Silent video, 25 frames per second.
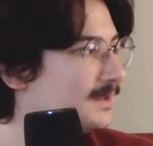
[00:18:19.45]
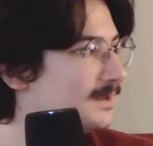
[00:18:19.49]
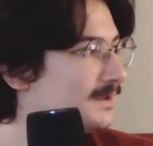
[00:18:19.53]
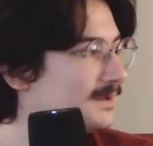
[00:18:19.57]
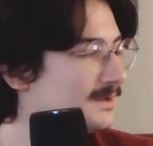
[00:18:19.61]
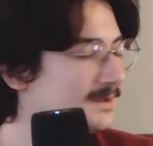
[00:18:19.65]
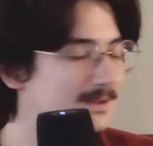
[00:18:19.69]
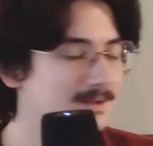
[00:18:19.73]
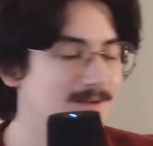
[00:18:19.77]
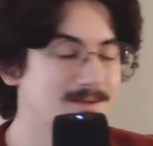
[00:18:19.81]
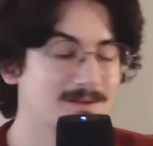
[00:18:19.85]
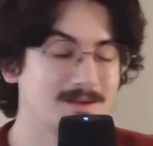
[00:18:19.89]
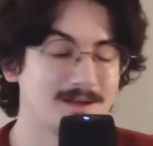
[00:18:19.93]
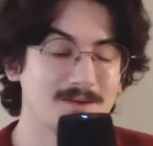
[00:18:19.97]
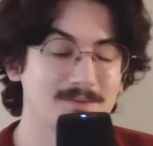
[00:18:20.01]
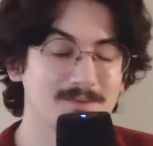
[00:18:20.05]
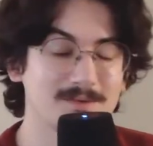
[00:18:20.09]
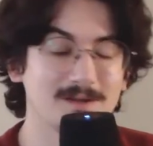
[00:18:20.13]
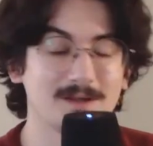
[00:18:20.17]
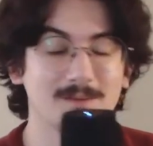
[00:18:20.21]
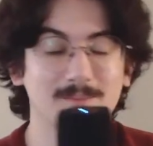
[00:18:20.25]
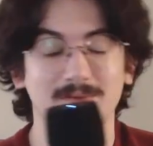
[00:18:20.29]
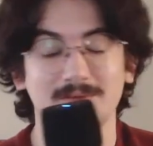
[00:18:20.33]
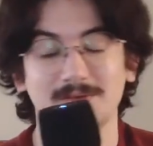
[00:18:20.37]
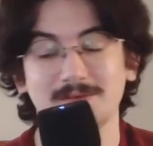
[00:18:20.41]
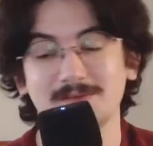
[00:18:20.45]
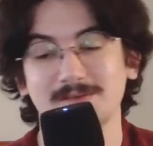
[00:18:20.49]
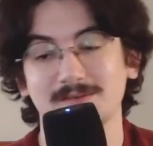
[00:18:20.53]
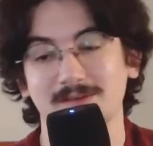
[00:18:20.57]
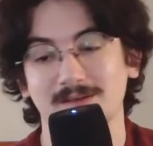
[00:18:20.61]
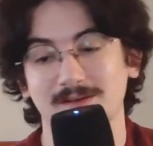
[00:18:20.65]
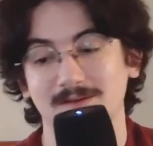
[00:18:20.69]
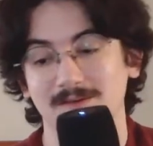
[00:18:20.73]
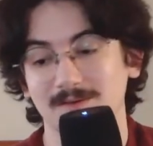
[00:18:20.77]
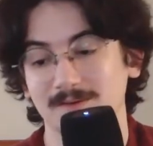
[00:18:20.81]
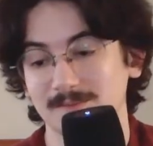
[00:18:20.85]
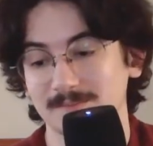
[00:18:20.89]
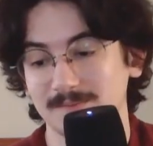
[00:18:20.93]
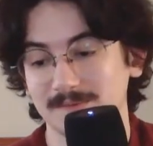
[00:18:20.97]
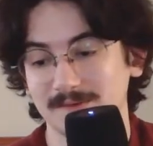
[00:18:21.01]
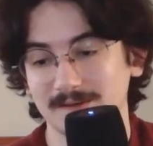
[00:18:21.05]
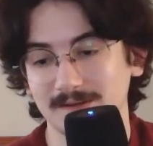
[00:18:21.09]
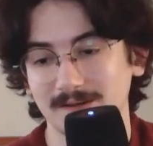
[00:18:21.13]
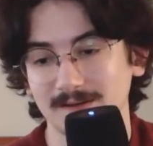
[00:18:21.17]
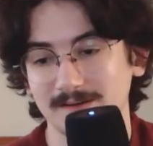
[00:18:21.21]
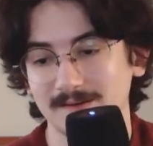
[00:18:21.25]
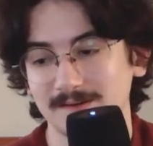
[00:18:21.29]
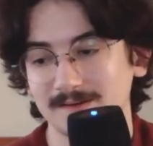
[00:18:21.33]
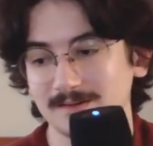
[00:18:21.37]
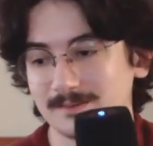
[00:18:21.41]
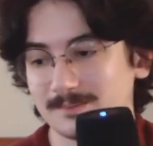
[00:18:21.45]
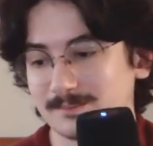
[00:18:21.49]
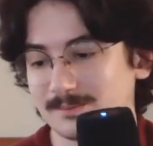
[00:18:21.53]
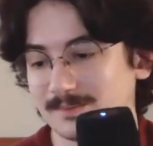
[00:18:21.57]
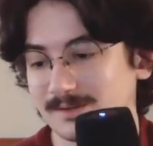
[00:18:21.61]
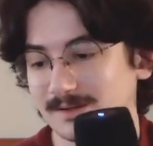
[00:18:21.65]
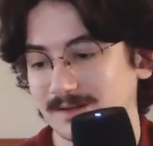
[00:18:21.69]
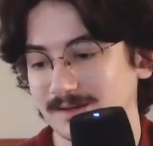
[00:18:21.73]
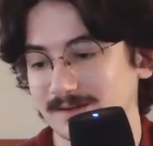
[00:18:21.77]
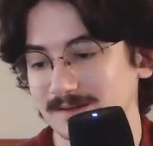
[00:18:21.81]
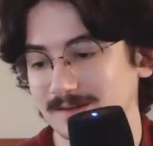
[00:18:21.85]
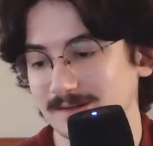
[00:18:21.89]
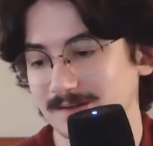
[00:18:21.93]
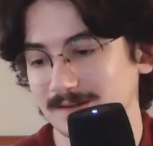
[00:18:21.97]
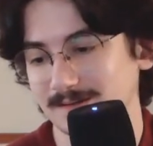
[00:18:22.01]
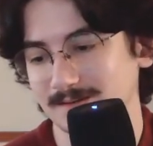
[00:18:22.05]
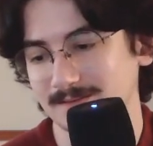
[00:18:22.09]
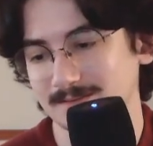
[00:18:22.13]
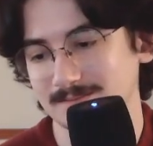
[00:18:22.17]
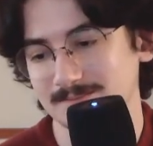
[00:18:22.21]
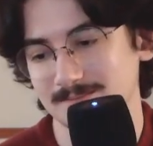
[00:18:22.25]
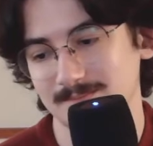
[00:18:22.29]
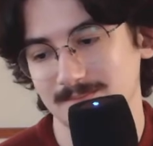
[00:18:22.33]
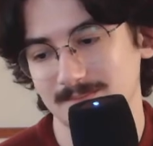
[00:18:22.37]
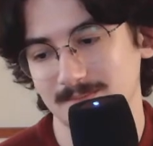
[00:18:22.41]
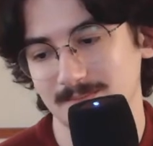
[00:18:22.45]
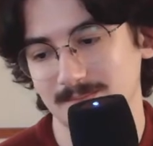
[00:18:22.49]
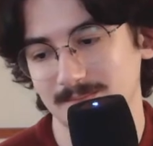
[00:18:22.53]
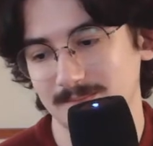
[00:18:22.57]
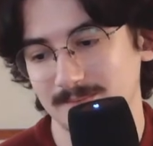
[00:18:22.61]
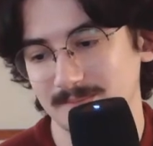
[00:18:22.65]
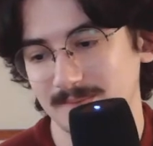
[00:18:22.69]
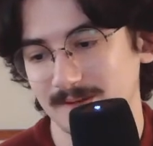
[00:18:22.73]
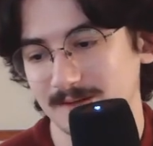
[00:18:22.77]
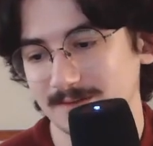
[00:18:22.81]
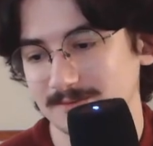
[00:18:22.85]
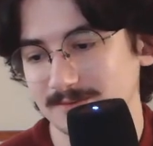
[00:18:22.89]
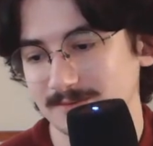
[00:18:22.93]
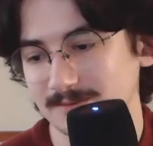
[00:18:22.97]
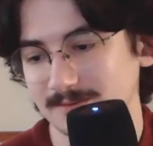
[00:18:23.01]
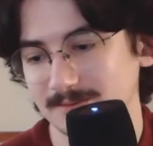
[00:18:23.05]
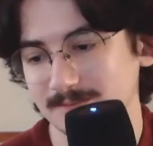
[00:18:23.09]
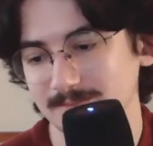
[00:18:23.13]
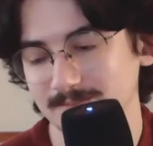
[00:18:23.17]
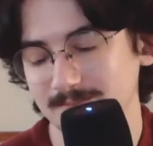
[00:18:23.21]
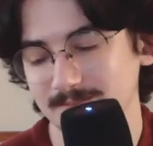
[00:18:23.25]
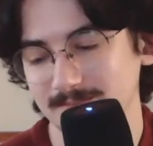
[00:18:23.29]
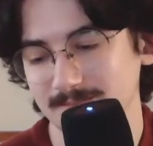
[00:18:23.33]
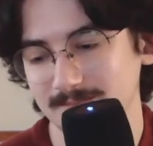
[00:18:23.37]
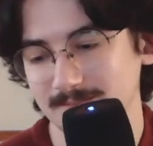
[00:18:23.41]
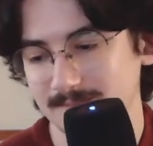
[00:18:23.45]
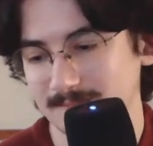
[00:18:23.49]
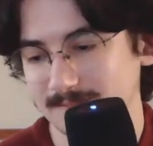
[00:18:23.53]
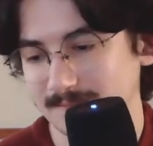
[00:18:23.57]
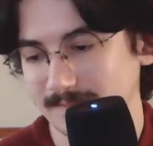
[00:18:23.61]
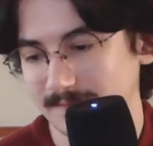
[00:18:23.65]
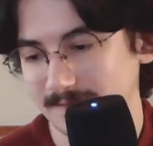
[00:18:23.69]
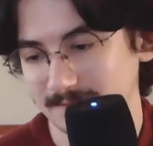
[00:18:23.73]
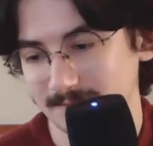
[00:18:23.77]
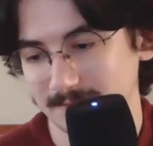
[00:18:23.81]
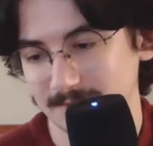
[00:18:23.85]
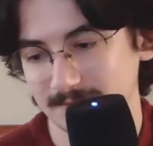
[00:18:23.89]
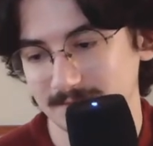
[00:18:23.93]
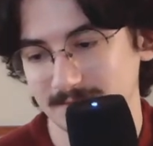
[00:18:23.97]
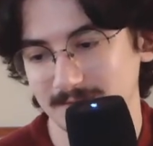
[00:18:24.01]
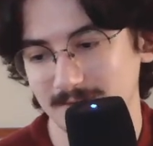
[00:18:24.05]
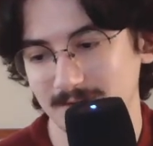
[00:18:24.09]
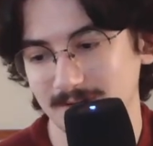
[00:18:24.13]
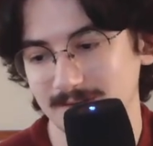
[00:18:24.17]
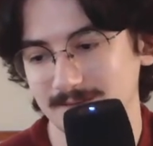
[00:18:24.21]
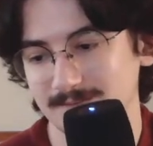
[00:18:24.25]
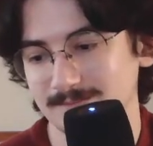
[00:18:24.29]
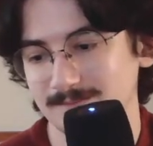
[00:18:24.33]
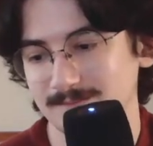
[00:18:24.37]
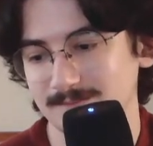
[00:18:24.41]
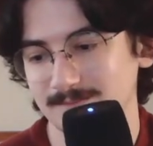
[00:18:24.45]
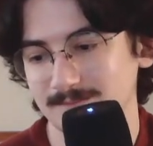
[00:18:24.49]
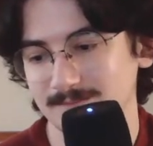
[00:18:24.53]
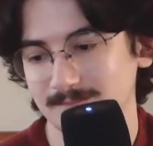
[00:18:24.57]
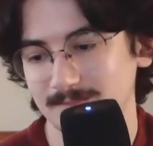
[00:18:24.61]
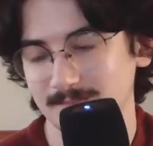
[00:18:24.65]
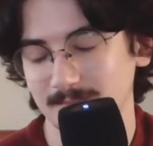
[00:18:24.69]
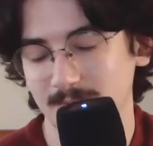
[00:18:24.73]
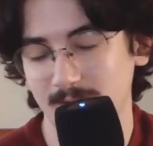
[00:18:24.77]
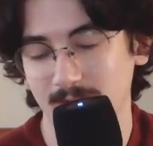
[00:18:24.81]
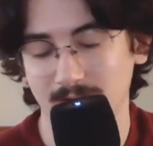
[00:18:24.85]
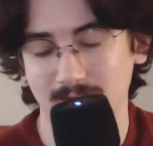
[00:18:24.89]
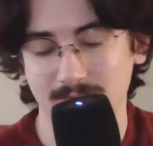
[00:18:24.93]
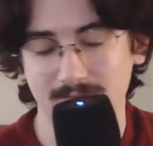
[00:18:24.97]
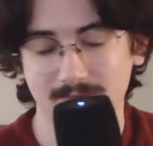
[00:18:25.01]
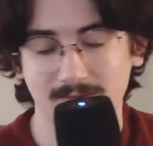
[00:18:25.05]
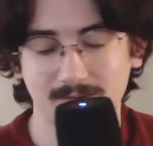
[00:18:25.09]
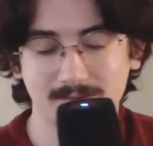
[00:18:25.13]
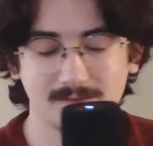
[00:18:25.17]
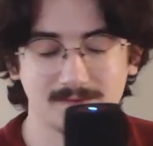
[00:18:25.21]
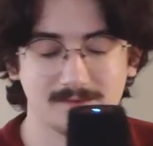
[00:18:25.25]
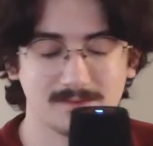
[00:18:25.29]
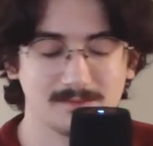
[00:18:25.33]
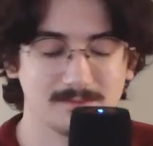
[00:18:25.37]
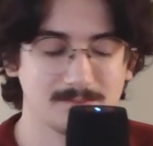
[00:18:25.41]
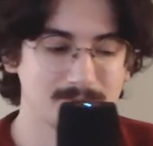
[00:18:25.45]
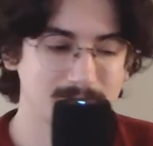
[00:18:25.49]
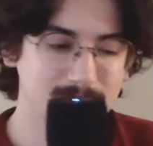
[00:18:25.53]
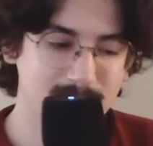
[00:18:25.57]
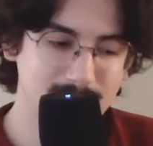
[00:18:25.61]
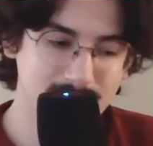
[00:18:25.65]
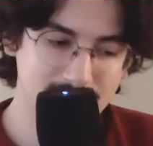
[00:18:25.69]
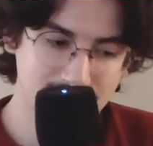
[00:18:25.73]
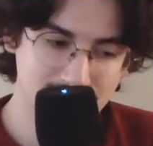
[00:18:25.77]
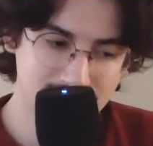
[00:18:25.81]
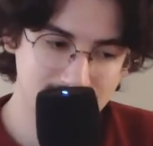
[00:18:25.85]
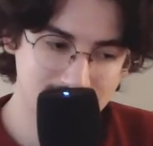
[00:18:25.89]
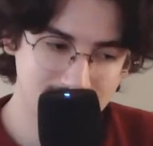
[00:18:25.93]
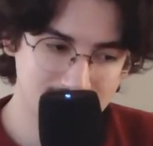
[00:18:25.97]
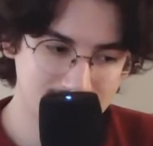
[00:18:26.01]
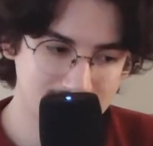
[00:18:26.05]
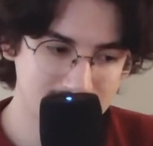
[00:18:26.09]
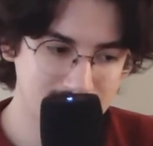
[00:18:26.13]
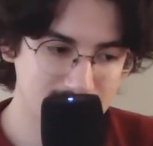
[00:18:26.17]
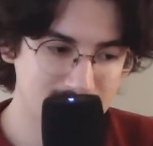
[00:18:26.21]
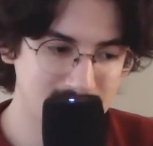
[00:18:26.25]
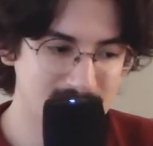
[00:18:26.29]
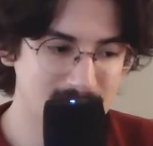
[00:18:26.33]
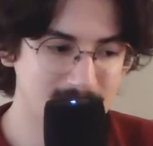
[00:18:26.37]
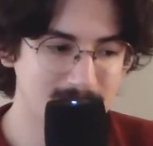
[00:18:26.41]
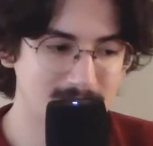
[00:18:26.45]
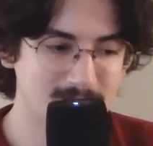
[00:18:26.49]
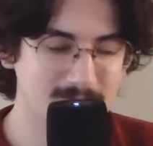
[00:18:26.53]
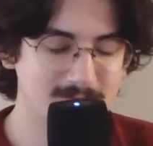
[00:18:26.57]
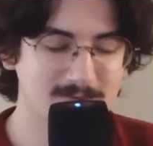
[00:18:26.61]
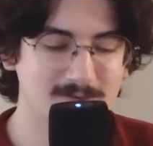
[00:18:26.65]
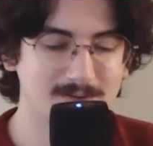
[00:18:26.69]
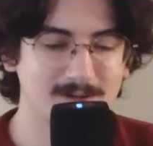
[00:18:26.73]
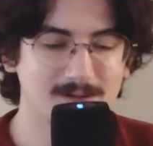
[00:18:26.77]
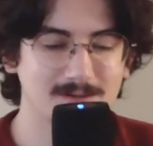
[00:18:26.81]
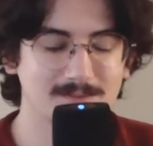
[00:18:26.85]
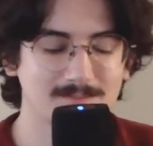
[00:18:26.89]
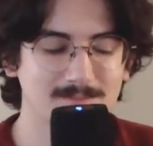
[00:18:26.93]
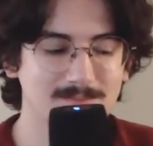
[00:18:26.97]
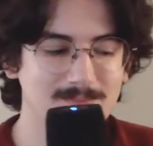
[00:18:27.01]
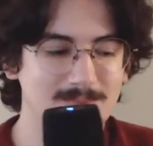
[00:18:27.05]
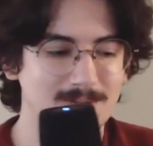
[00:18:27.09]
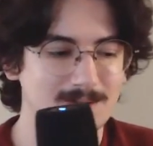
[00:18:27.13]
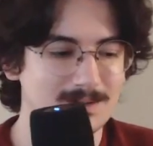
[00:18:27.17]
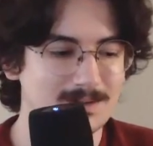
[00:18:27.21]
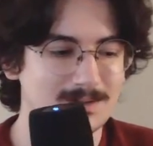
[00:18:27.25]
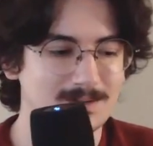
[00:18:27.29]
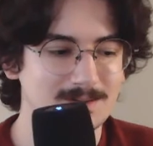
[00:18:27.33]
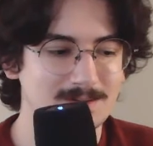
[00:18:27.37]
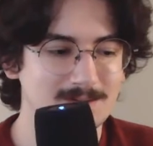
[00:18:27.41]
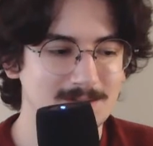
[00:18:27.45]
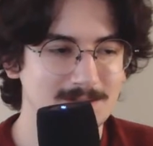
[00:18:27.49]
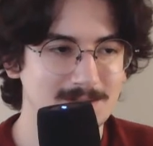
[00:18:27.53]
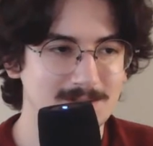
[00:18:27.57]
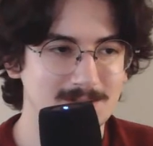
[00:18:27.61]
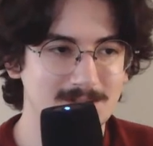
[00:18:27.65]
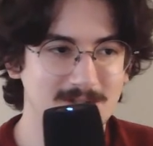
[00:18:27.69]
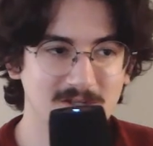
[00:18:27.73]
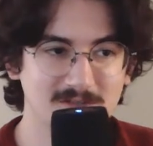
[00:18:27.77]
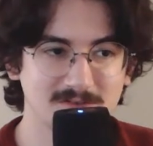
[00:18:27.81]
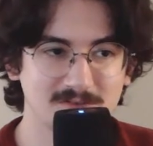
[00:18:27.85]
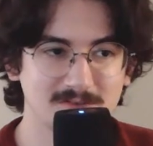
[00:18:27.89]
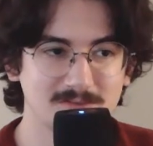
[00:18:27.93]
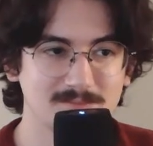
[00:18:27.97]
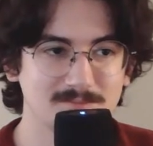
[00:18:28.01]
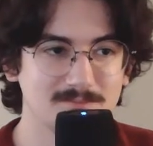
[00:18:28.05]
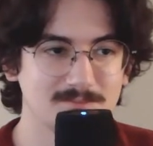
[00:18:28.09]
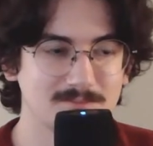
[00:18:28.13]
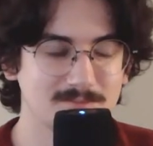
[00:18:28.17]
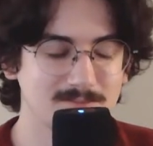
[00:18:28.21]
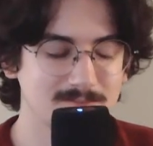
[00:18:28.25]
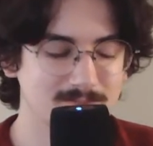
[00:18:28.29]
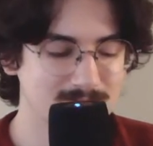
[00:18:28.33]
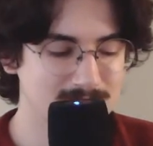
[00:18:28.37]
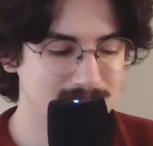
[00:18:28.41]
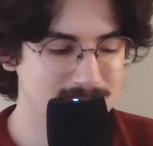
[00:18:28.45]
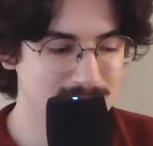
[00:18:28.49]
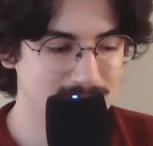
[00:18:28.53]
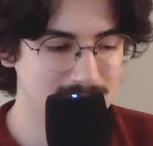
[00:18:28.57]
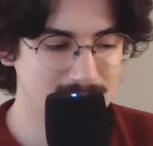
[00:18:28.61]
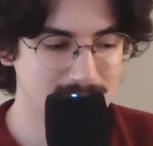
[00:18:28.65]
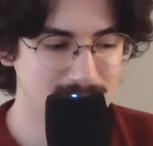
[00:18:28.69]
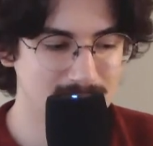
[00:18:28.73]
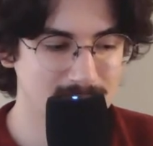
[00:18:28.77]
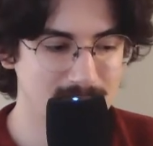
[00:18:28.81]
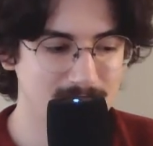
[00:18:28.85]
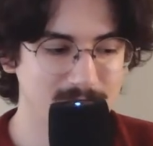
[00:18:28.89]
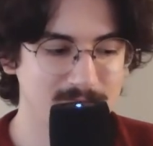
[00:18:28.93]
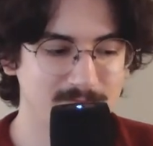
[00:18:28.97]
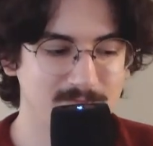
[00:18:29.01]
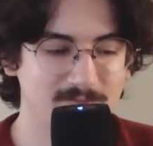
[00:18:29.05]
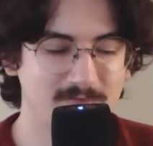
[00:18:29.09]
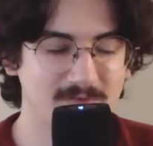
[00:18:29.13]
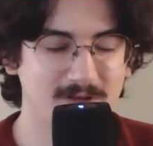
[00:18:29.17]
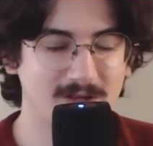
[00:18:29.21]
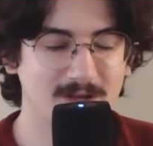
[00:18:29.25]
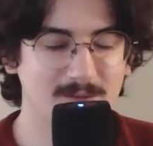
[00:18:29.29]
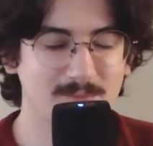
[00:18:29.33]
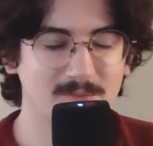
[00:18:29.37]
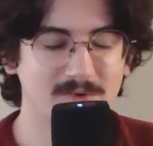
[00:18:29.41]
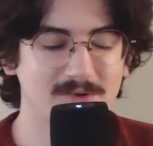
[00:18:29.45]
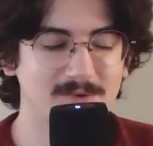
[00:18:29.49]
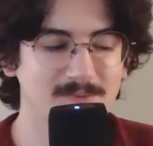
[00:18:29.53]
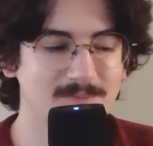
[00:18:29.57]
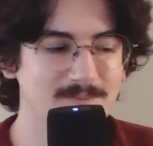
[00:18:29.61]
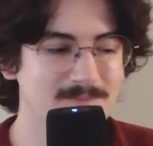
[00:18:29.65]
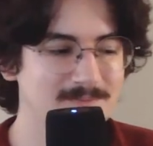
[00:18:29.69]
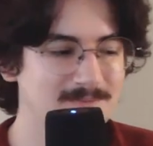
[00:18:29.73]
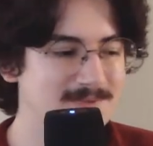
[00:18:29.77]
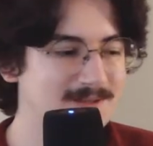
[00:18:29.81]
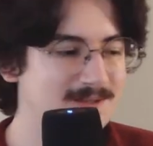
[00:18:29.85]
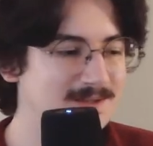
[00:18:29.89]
Again, I would not put this in like a home theater, but like bedroom, this works great. Office, it works great. Kitchen, phenomenal.